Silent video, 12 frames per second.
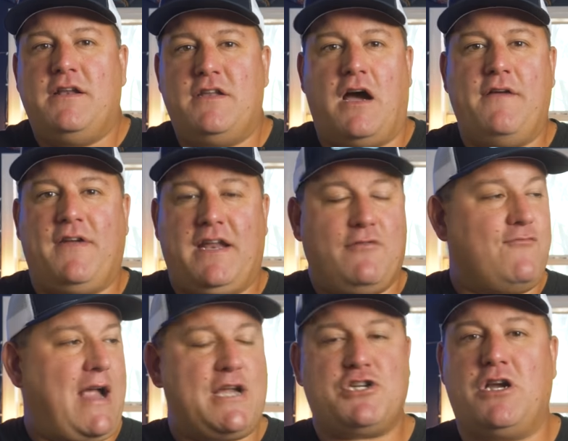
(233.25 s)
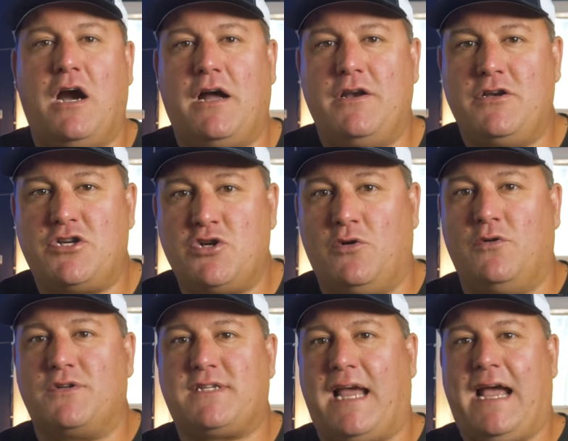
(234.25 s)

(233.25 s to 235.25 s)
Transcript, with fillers: diving in a rash guard and shorts